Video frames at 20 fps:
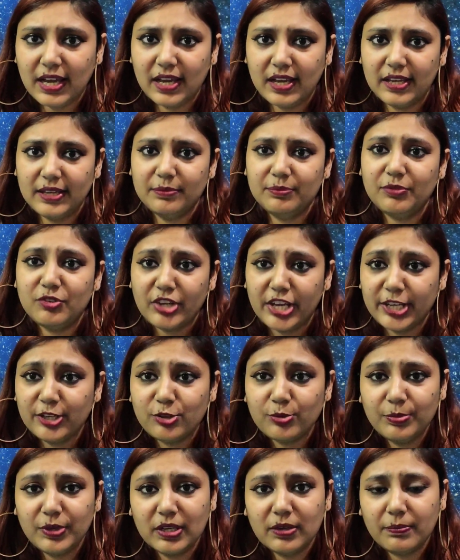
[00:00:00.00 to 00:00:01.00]
I am
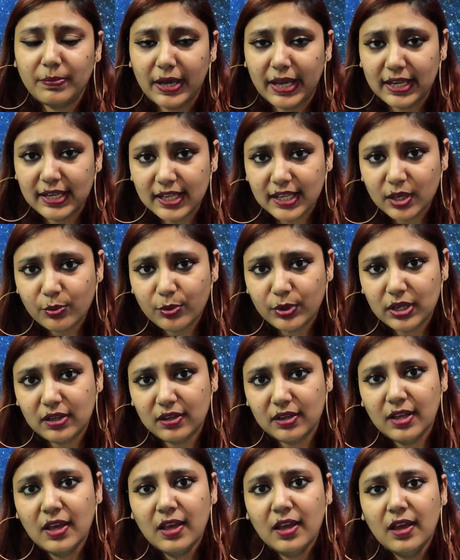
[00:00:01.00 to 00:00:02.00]
trying to make a
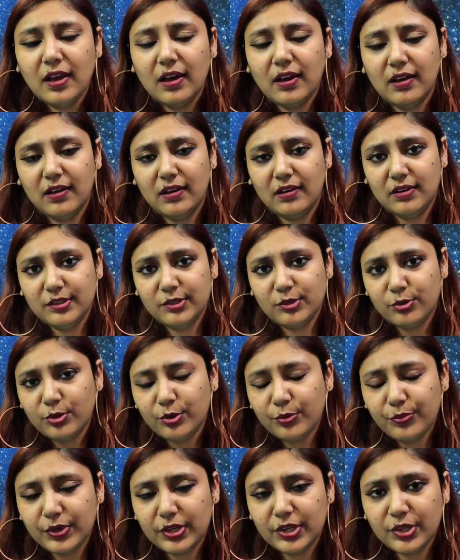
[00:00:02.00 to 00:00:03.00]
bilingual
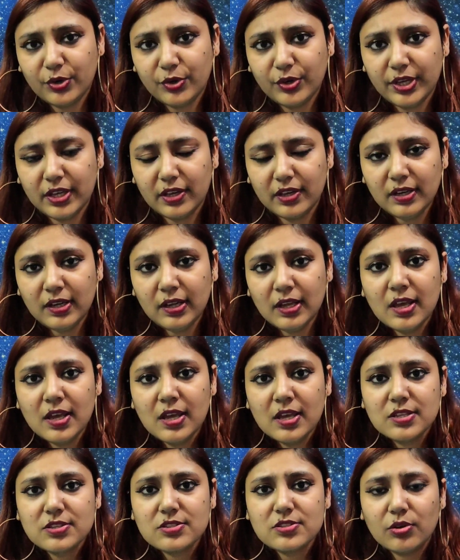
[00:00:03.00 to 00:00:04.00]
video here.
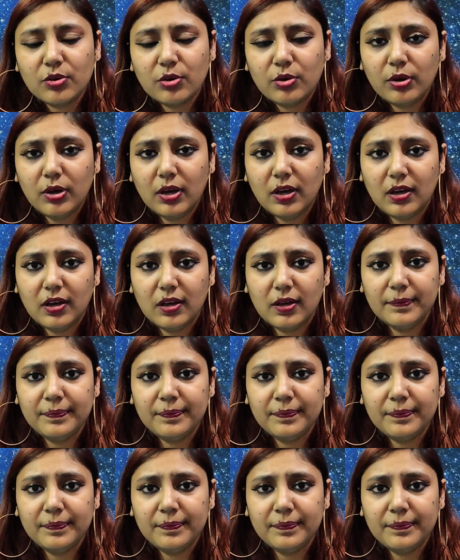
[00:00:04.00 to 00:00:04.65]
So